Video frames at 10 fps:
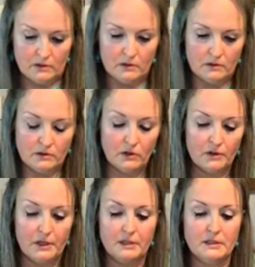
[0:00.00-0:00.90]
Darn
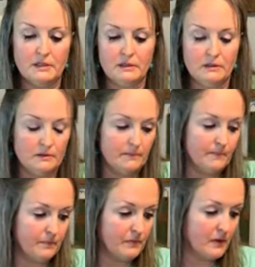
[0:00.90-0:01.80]
it.
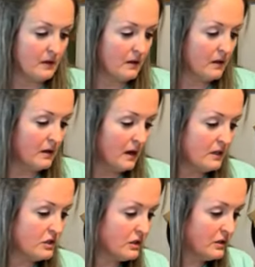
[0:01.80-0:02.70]
I
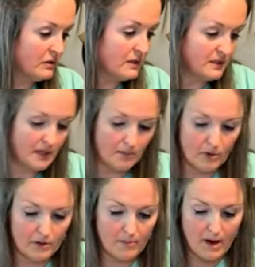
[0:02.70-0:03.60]
should do the same on
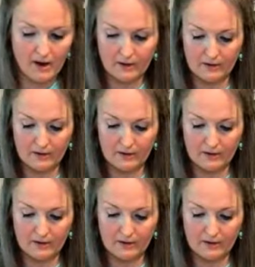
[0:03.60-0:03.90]
the back.